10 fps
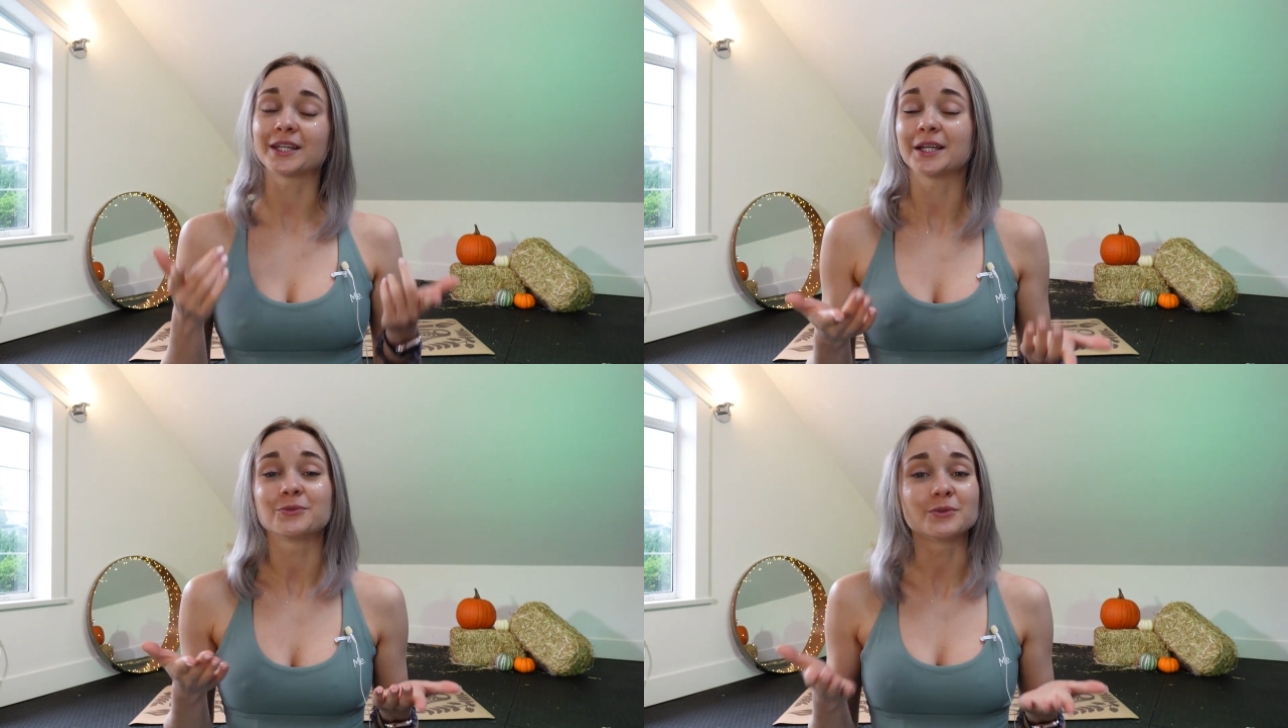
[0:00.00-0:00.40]

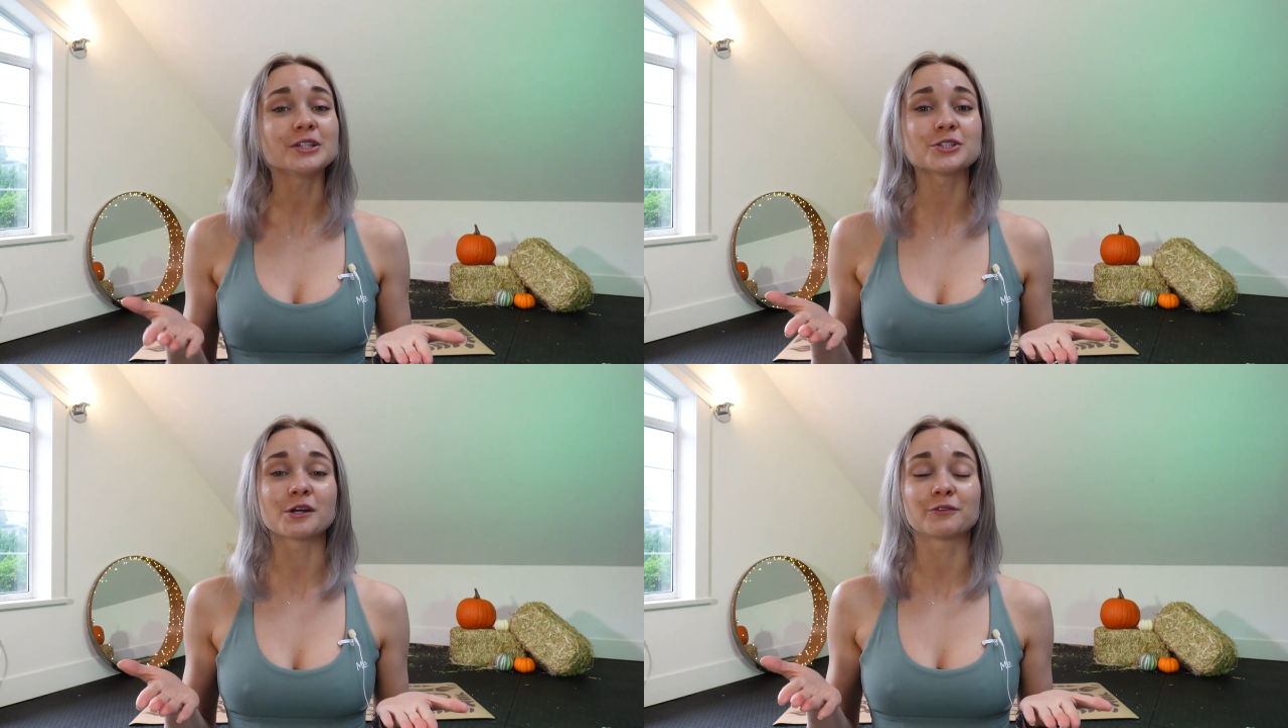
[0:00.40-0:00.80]
can
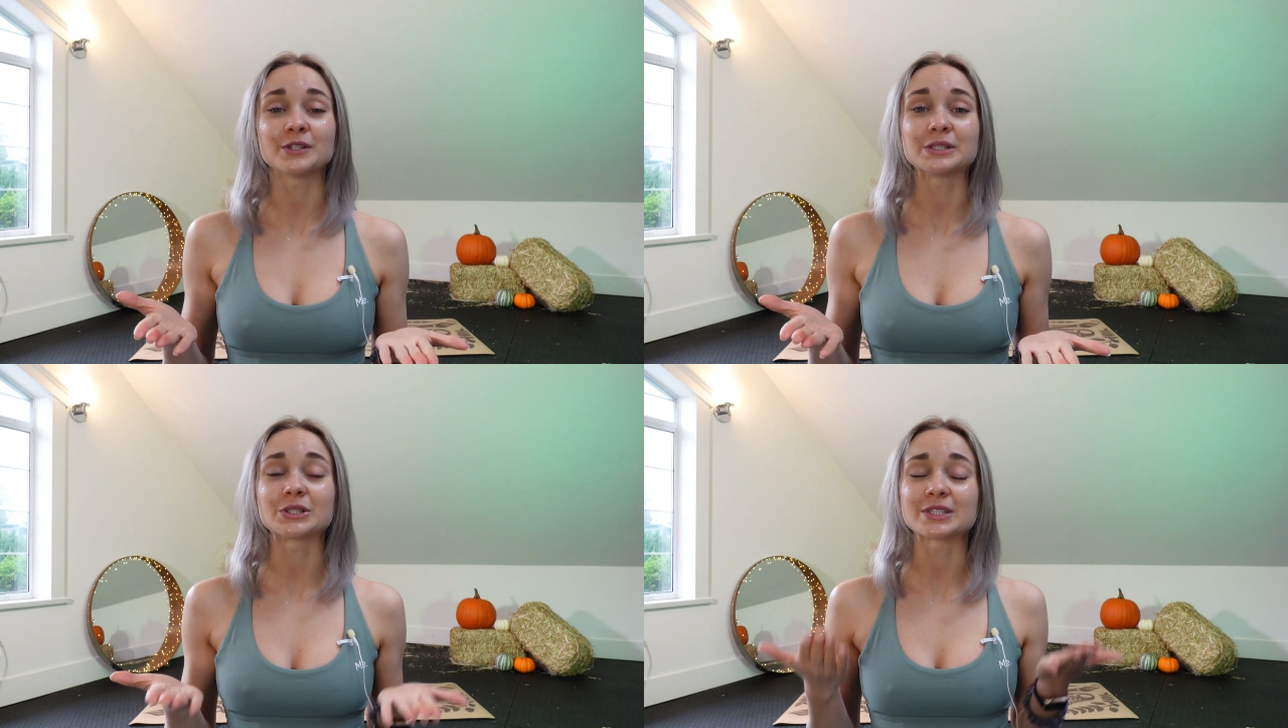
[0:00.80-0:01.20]
reach your
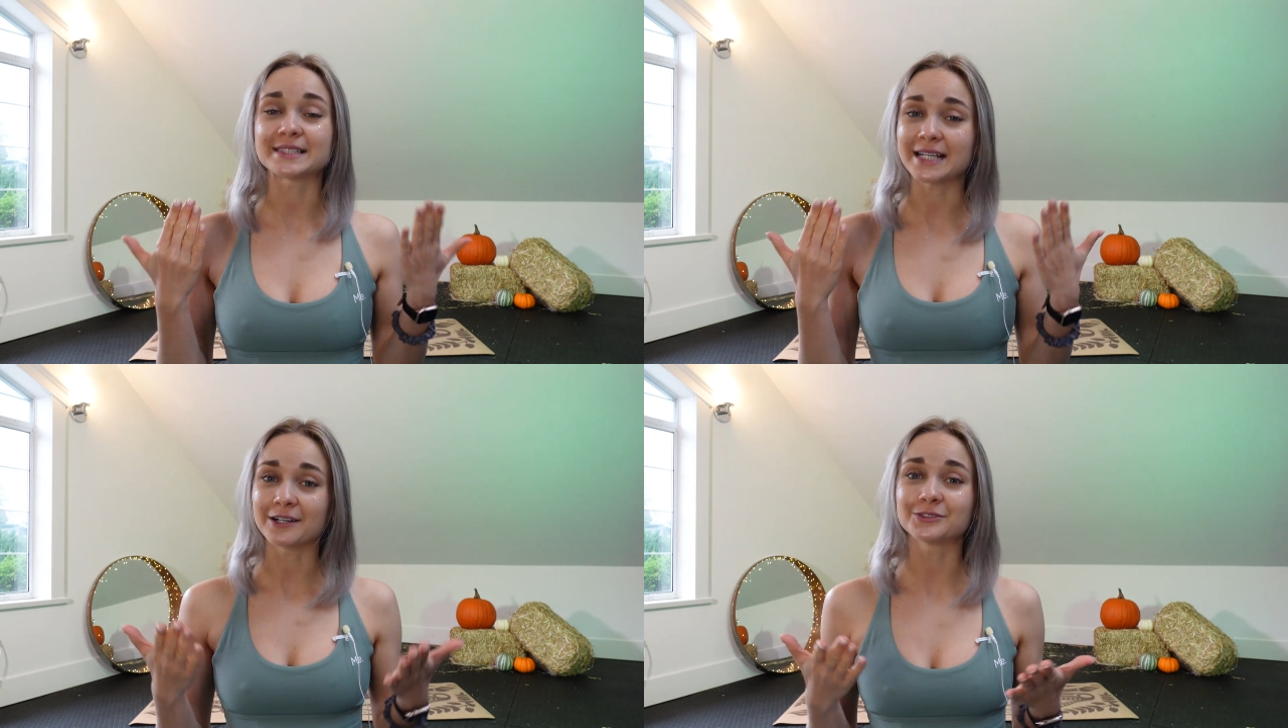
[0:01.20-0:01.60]
fingers
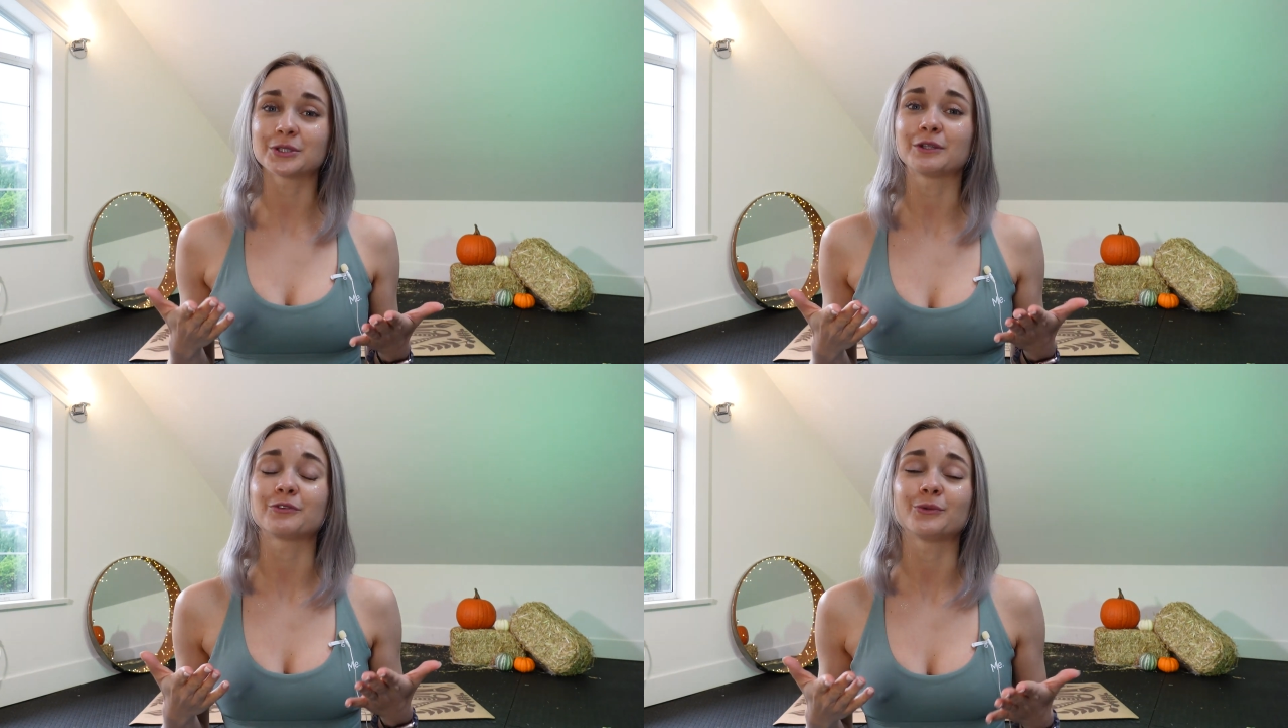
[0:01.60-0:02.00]
down to
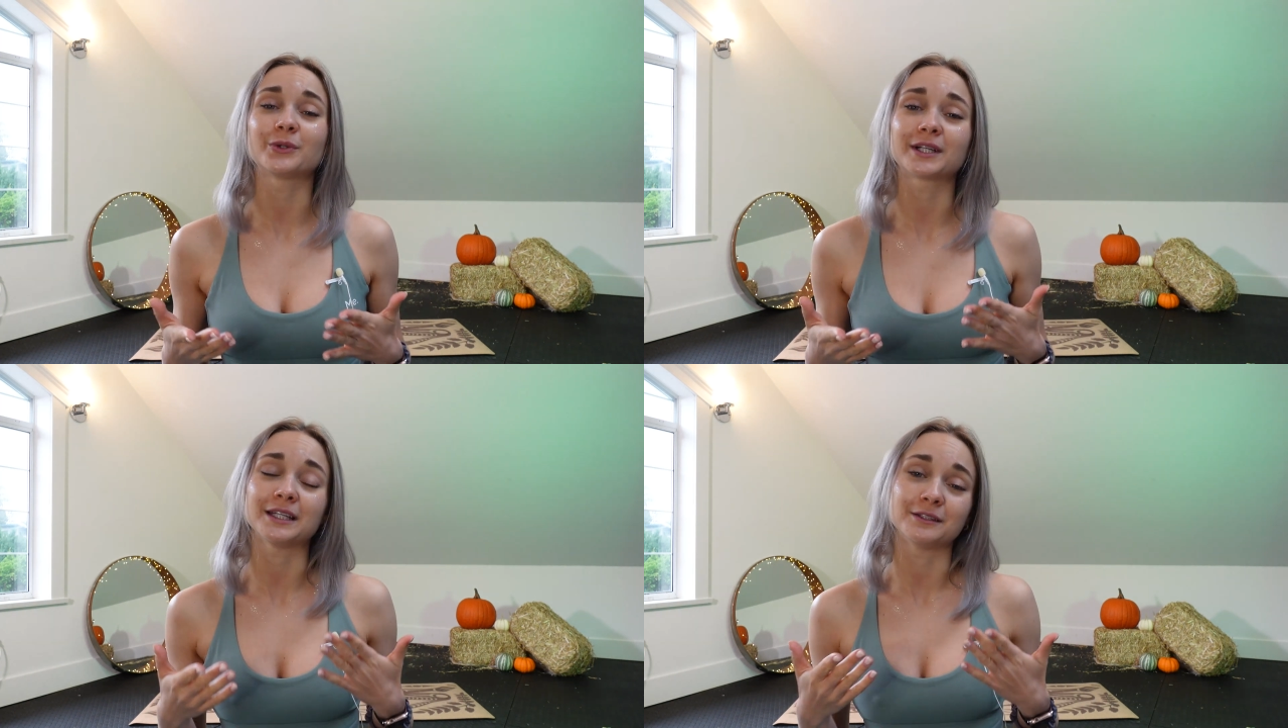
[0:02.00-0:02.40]
the floor
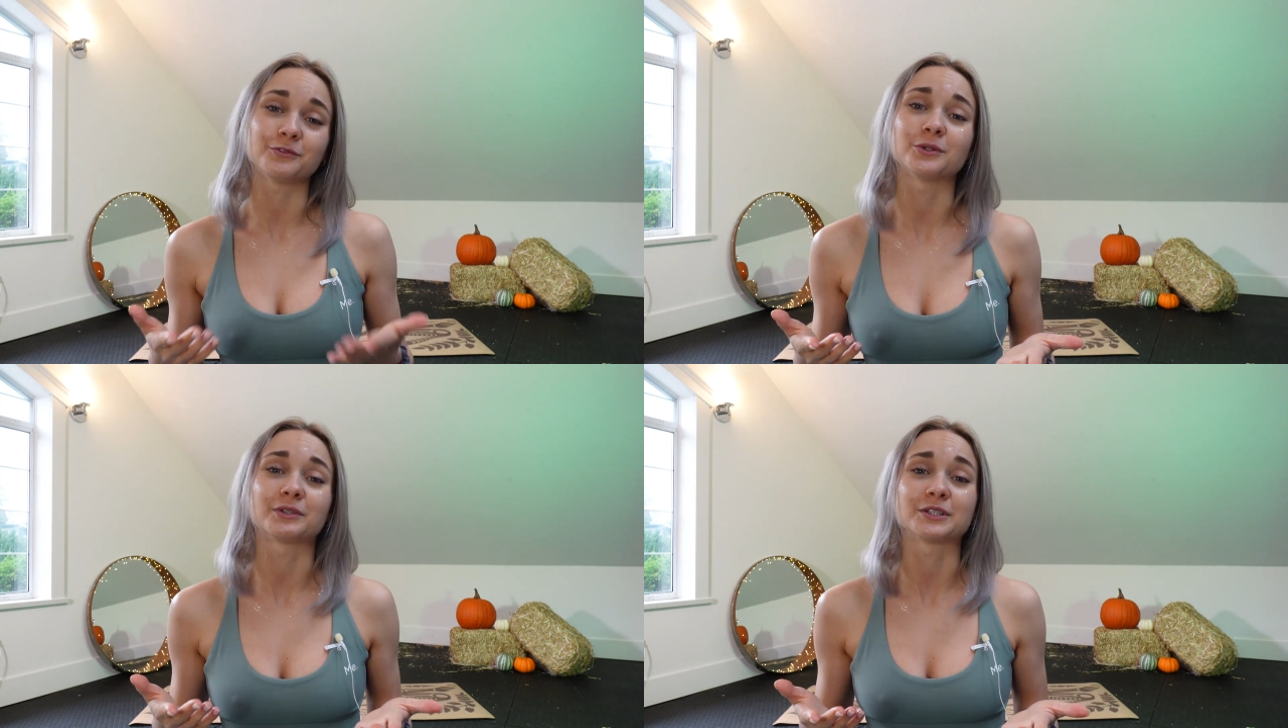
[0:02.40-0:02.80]
in a forward